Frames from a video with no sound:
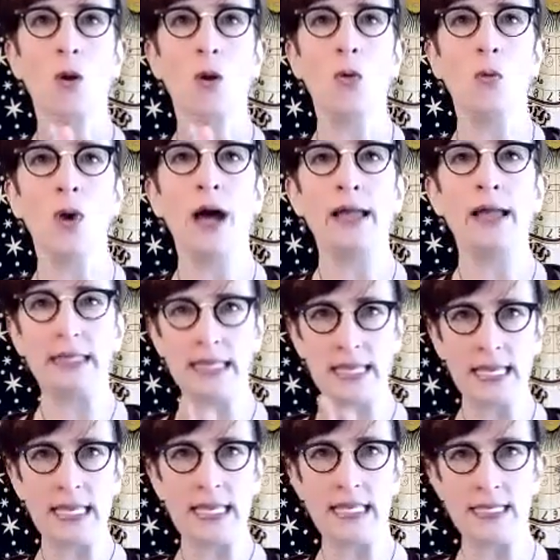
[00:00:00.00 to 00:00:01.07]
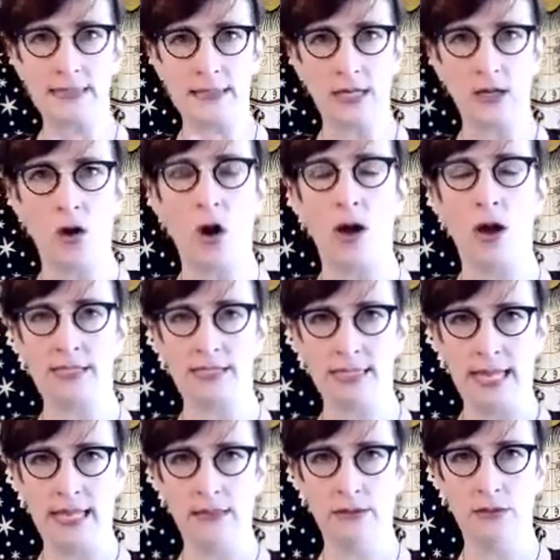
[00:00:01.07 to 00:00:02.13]
What is it
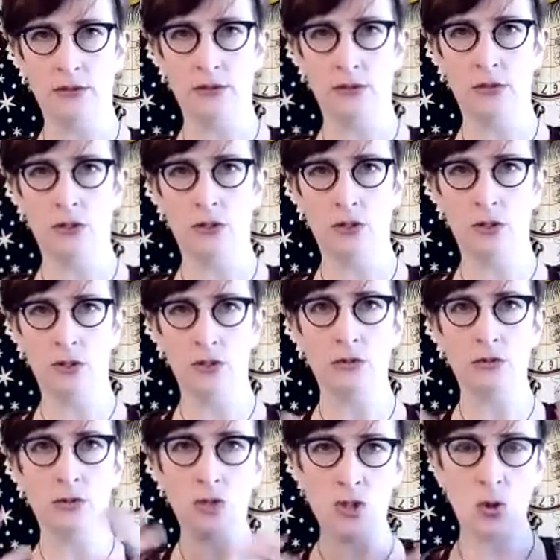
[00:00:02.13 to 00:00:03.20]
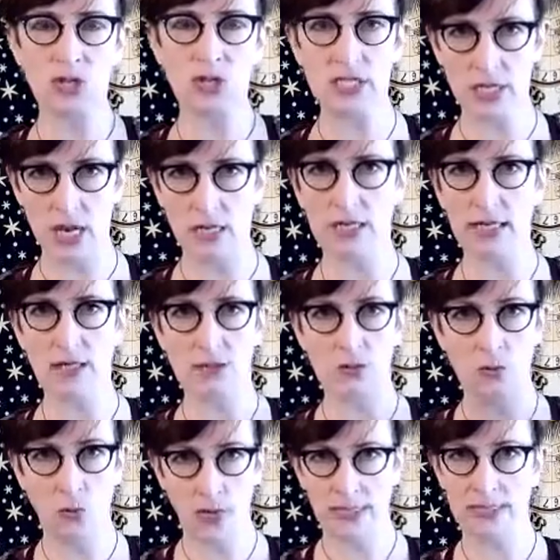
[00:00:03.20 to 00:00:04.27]
costing? Your stuckness,
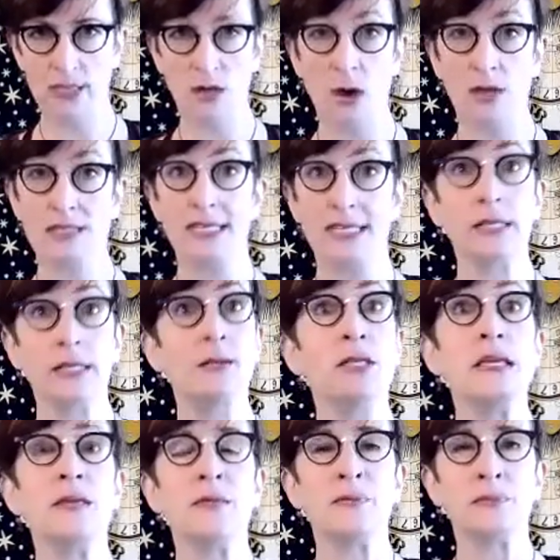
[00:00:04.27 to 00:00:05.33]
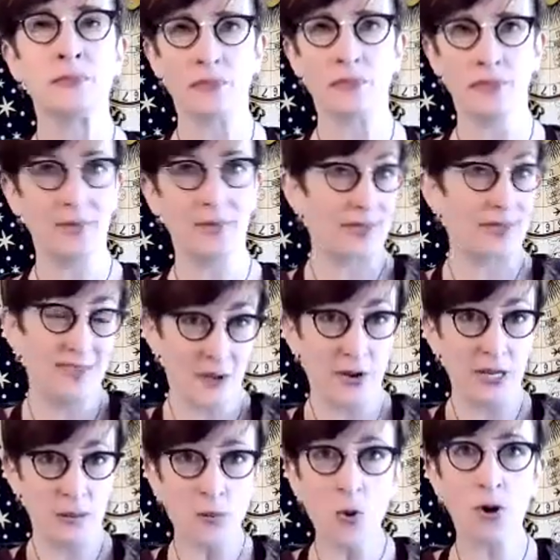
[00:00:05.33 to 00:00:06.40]
what is it costing? It's a very
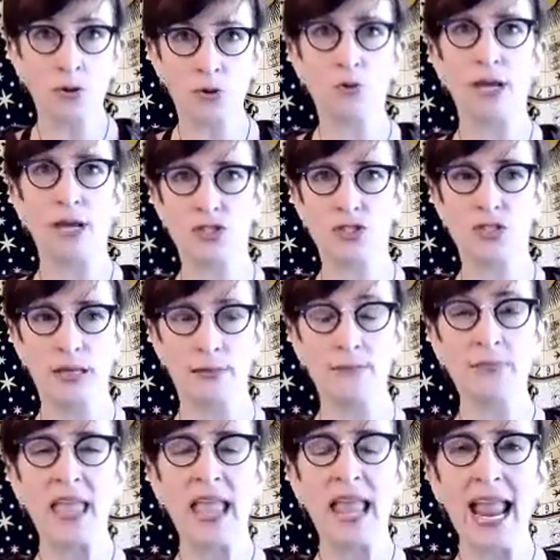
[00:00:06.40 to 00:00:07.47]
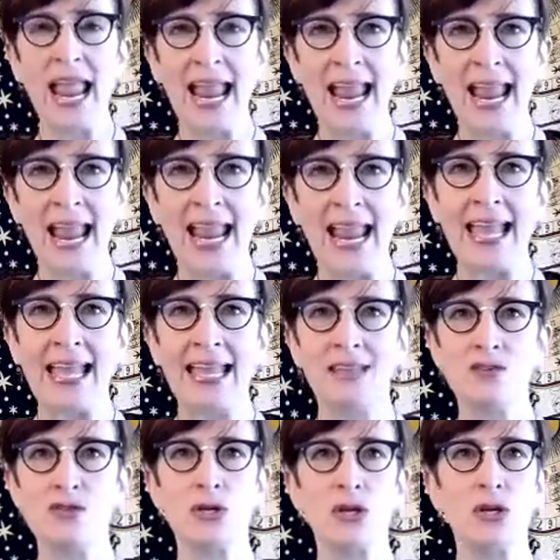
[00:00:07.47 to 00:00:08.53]
important question.
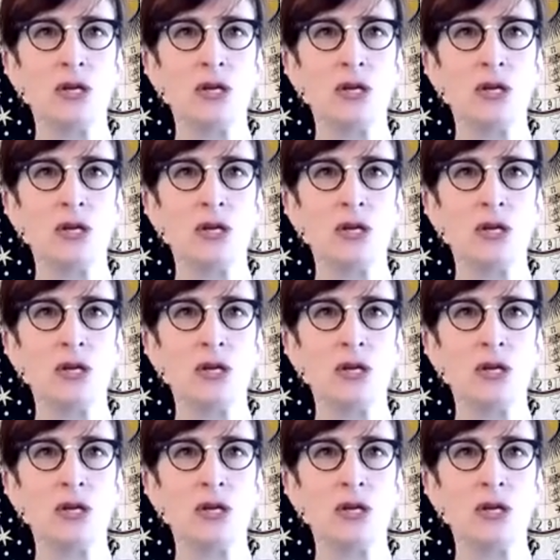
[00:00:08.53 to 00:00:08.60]
And